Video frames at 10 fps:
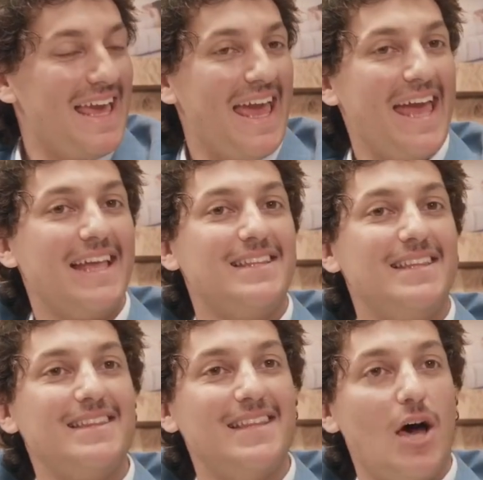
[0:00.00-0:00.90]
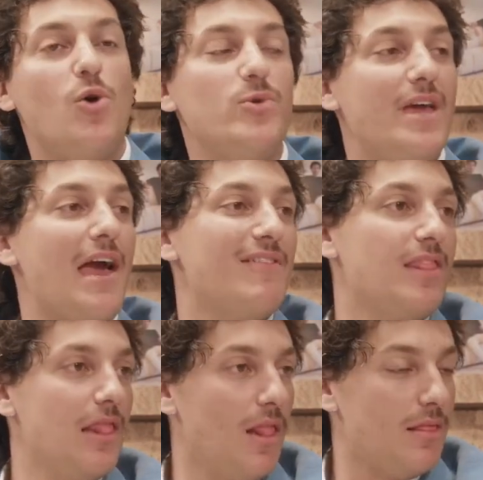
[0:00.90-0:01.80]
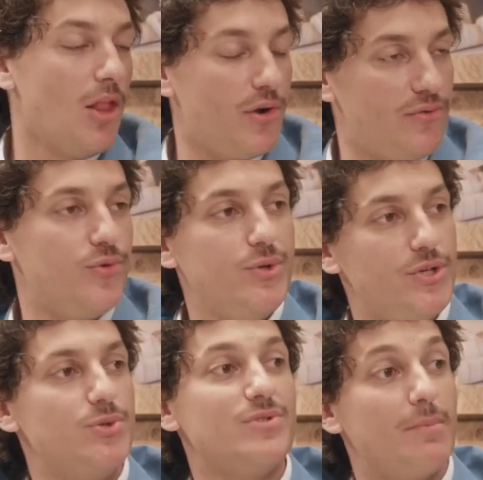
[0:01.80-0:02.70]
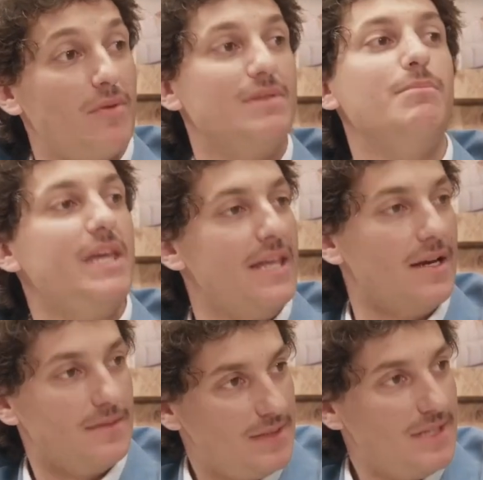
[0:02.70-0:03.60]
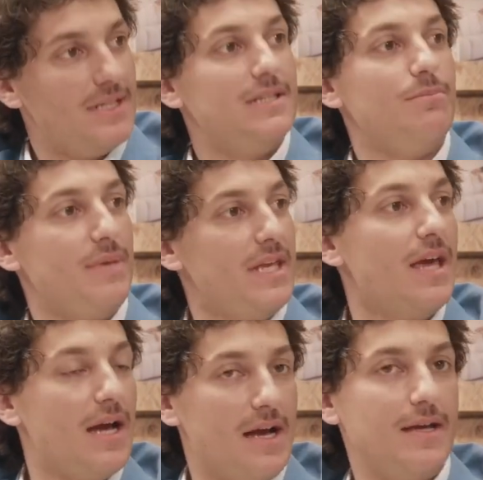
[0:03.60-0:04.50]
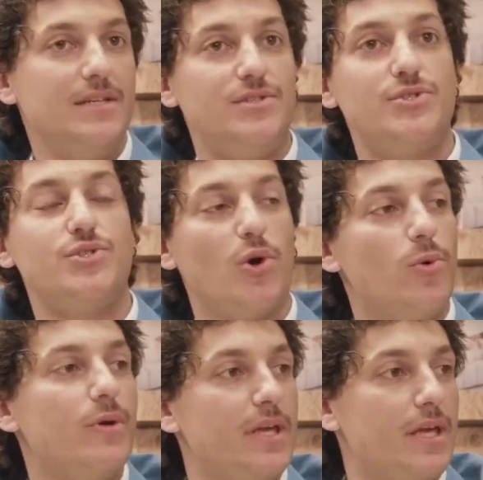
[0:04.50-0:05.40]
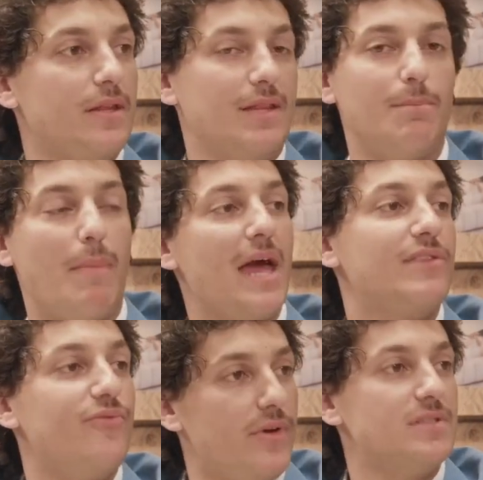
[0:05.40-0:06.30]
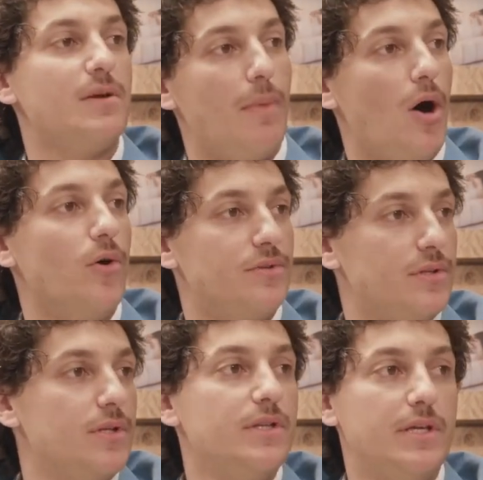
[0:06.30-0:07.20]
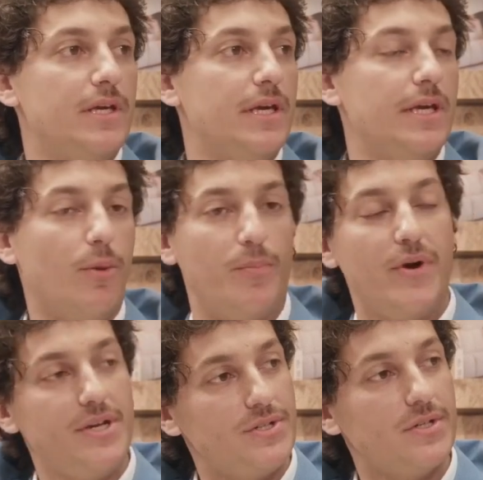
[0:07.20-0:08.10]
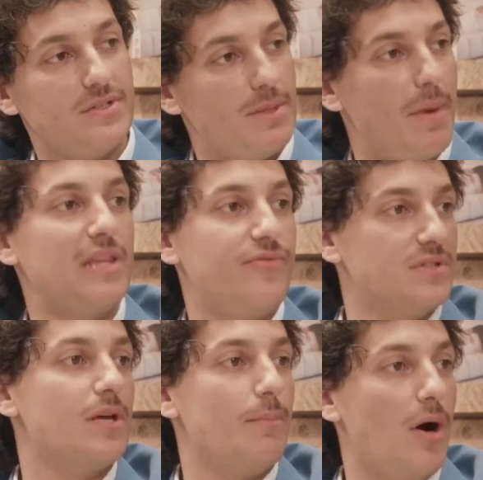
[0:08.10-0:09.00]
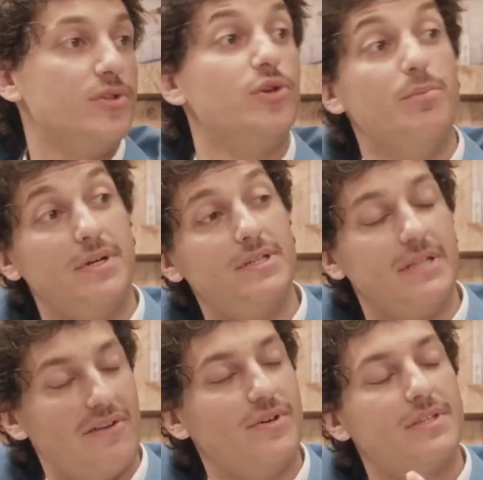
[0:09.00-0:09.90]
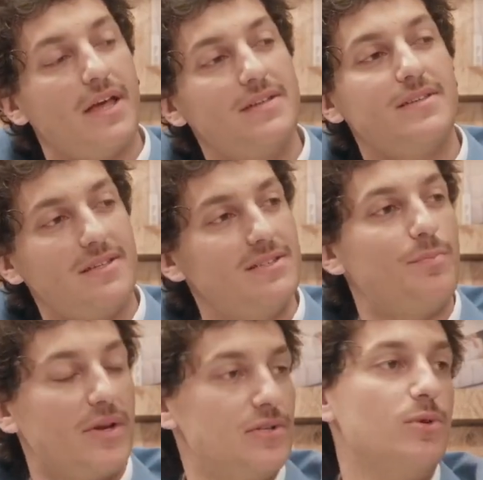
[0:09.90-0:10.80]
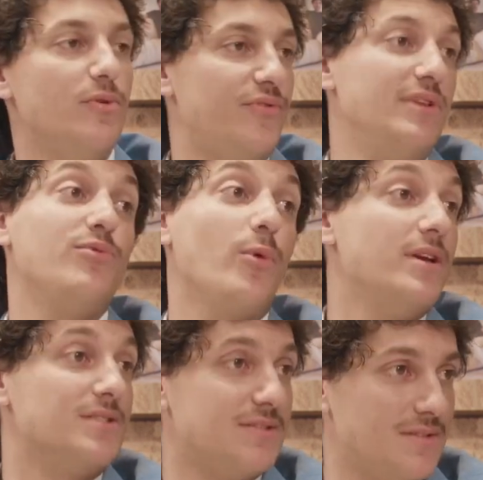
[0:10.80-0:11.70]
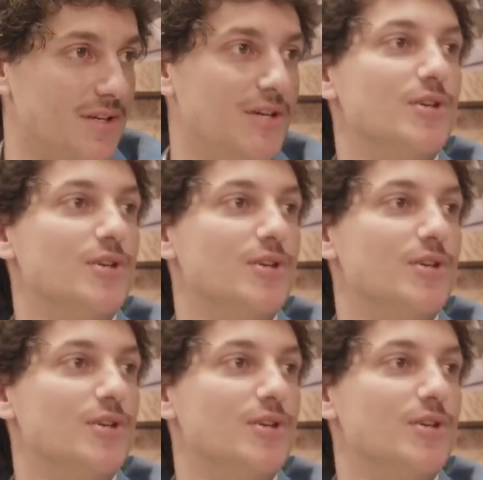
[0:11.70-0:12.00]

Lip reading: And now we have a lot of issues about the media. The media is showing the bad things about the operations, the bad things about the advertising, especially with the influencers.